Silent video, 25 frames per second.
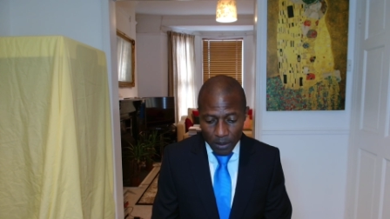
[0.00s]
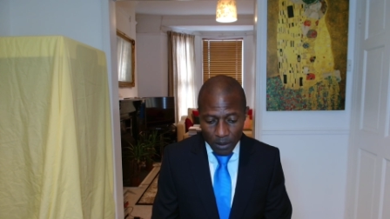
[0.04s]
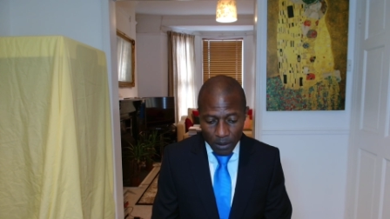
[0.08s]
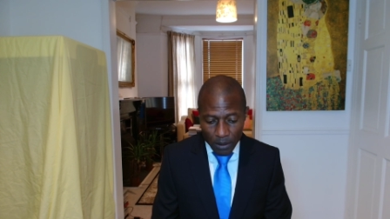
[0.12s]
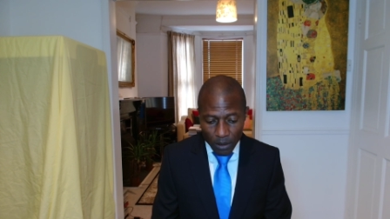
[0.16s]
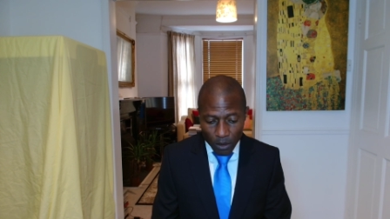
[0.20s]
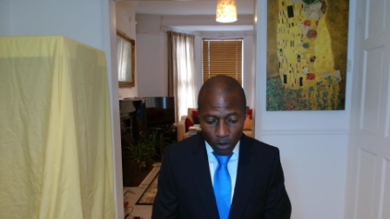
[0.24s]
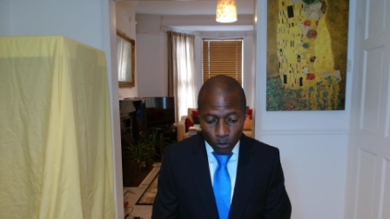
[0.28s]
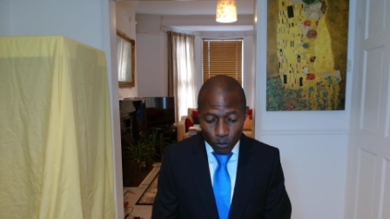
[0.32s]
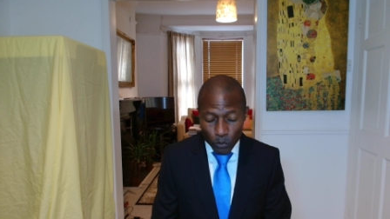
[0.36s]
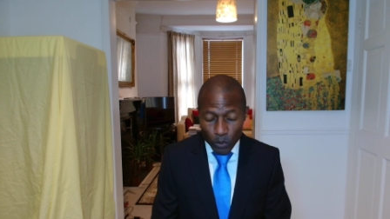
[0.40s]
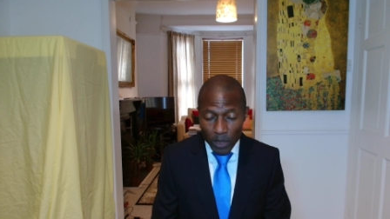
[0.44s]

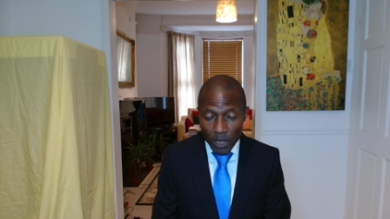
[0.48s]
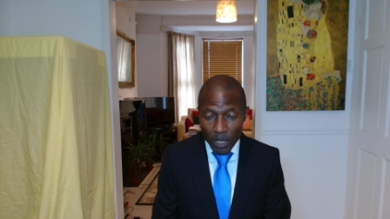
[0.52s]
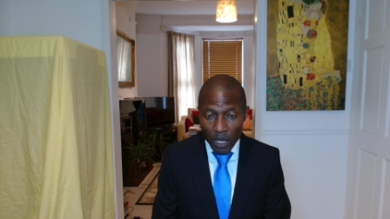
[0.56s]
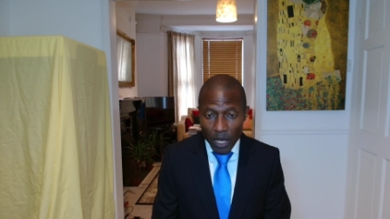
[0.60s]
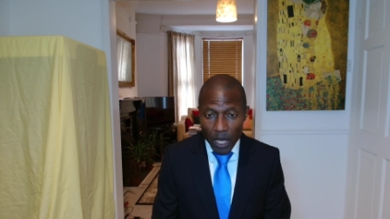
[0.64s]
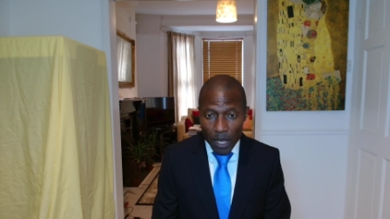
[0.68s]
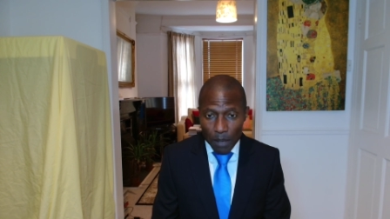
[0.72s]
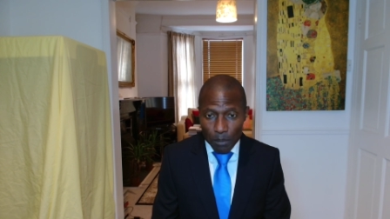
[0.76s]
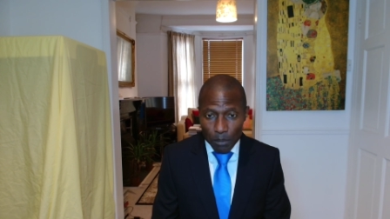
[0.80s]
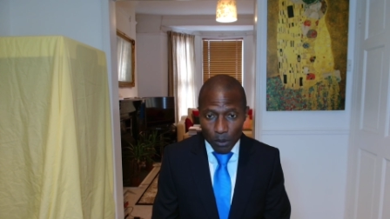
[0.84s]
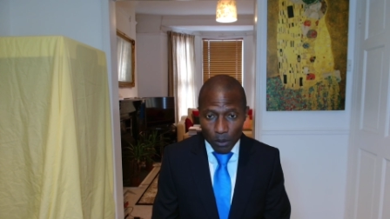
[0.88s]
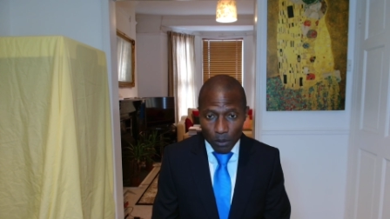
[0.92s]

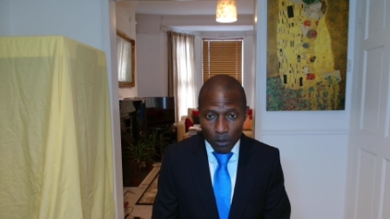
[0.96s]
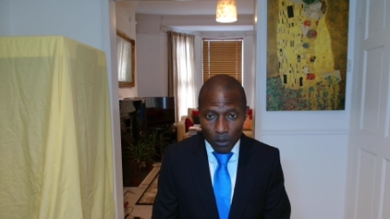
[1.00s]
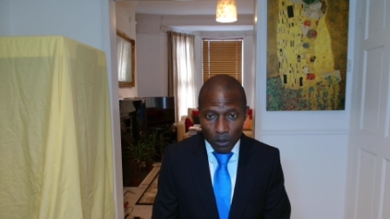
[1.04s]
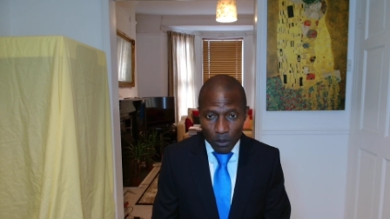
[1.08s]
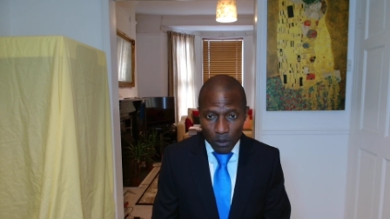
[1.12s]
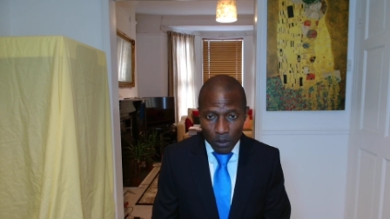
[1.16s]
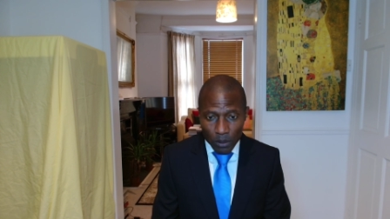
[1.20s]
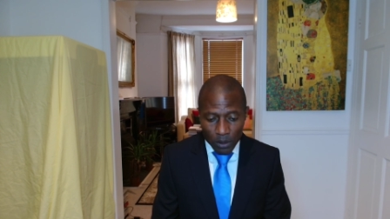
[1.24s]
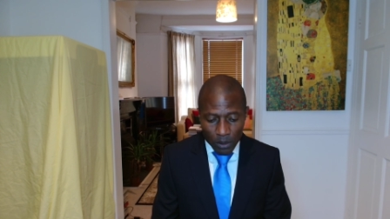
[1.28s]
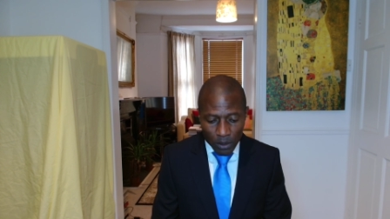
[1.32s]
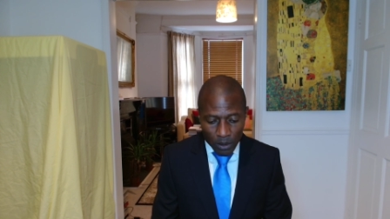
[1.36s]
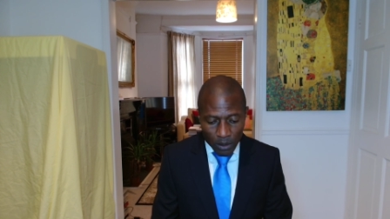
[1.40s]
unreliable,
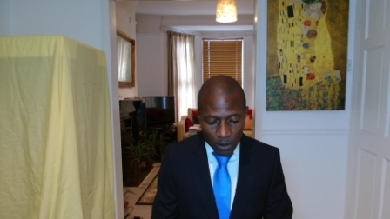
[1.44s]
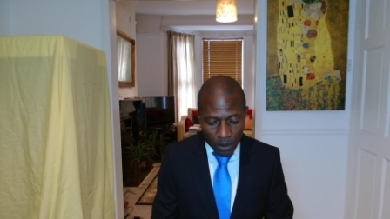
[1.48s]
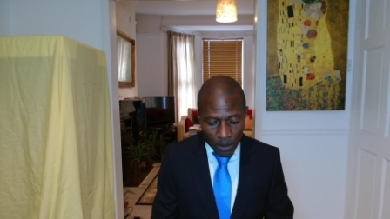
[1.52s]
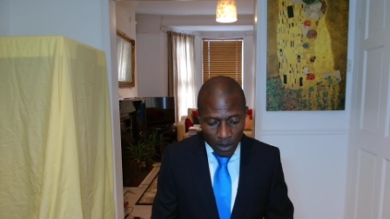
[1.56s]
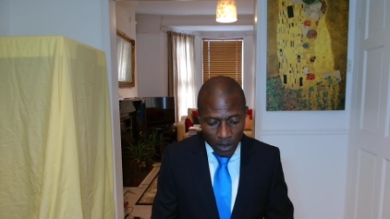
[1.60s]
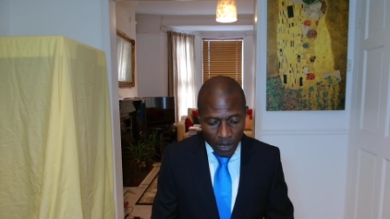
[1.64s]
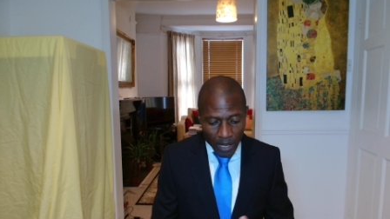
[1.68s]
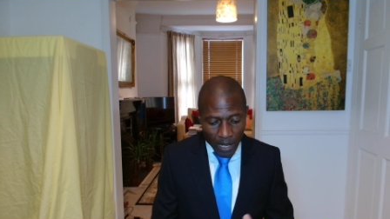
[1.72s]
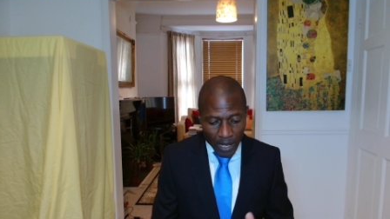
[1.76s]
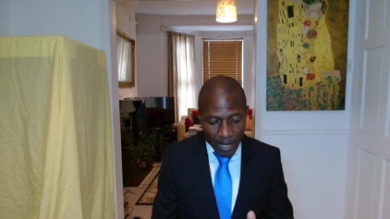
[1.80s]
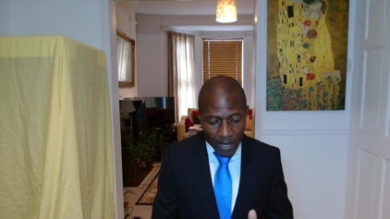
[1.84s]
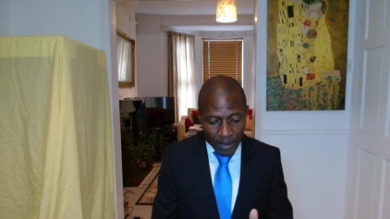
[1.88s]

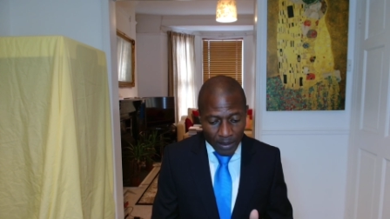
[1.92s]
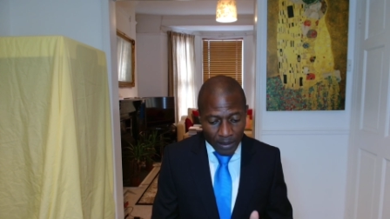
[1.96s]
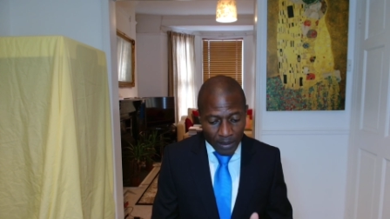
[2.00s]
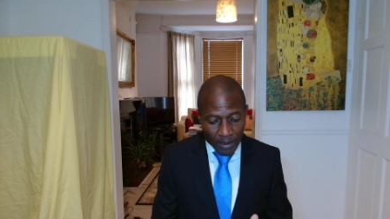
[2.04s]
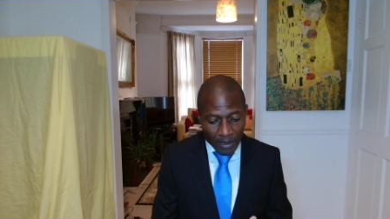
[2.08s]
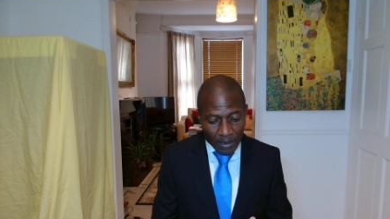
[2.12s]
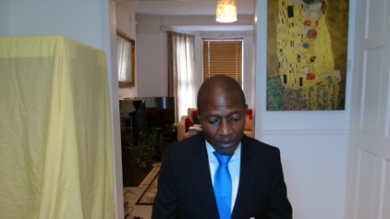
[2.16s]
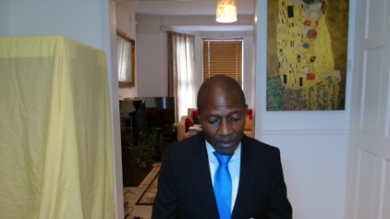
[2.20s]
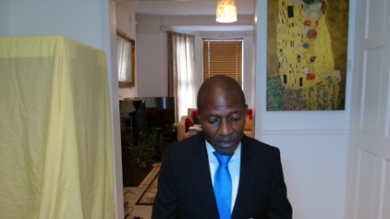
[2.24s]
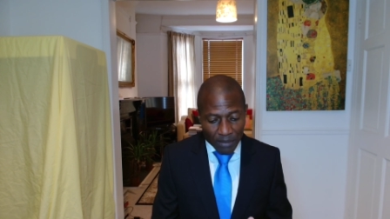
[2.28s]
and his